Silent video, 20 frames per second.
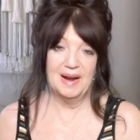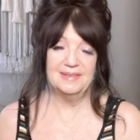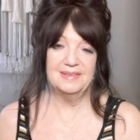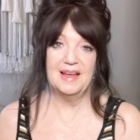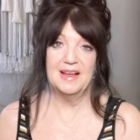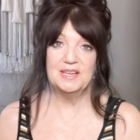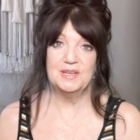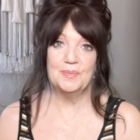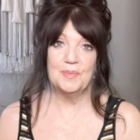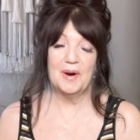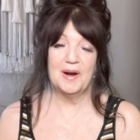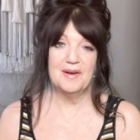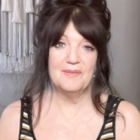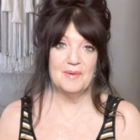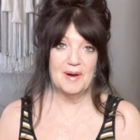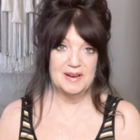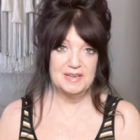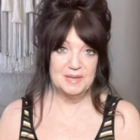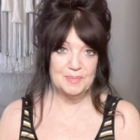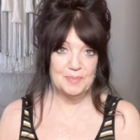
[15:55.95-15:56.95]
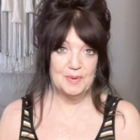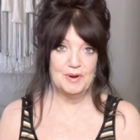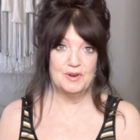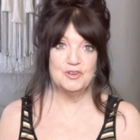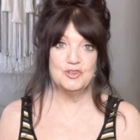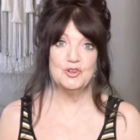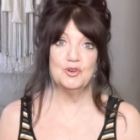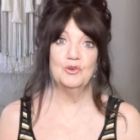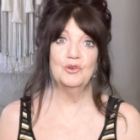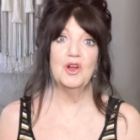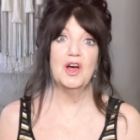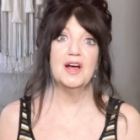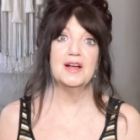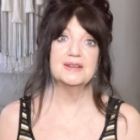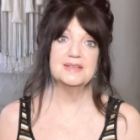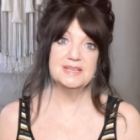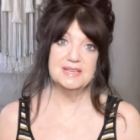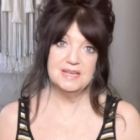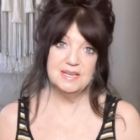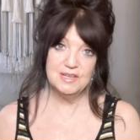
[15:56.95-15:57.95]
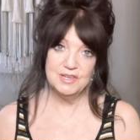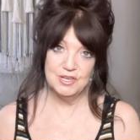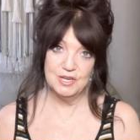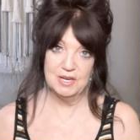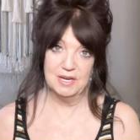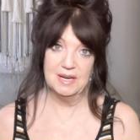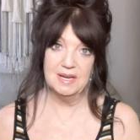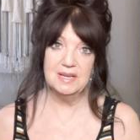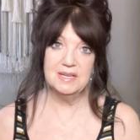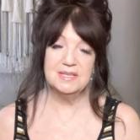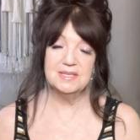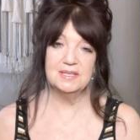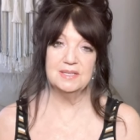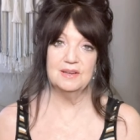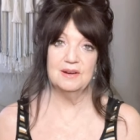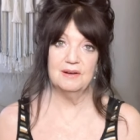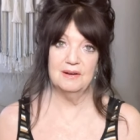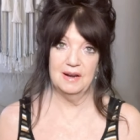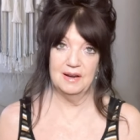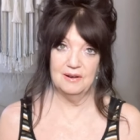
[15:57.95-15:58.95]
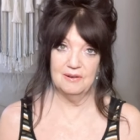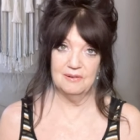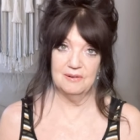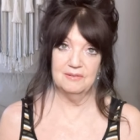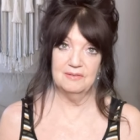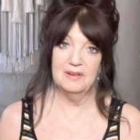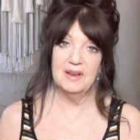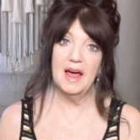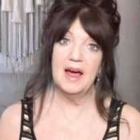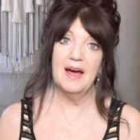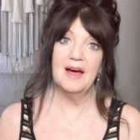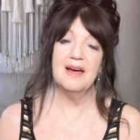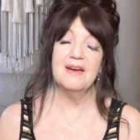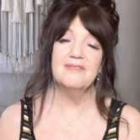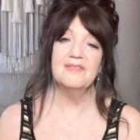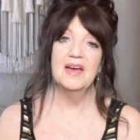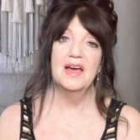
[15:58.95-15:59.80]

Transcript: That's part of my spiritual law teachings, creating your own life.